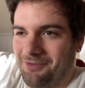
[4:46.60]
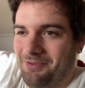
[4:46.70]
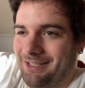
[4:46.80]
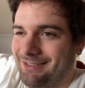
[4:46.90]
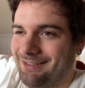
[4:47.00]
I
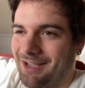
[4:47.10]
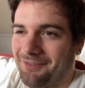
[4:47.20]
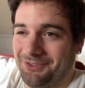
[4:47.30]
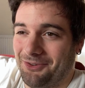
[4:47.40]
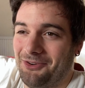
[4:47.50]
mean,
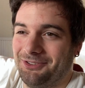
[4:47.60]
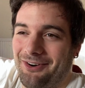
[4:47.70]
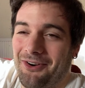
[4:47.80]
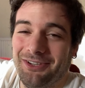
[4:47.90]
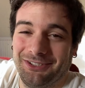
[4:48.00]
after all, there
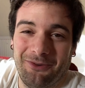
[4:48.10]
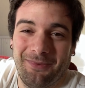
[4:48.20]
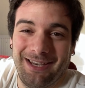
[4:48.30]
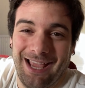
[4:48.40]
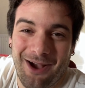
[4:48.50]
are only so
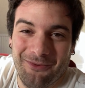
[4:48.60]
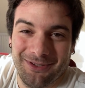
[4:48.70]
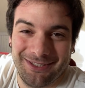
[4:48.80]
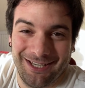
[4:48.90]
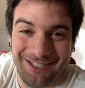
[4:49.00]
many
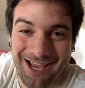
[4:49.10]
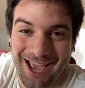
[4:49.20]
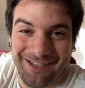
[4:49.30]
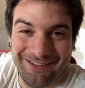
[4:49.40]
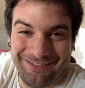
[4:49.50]
hours in a
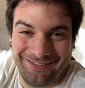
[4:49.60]
day.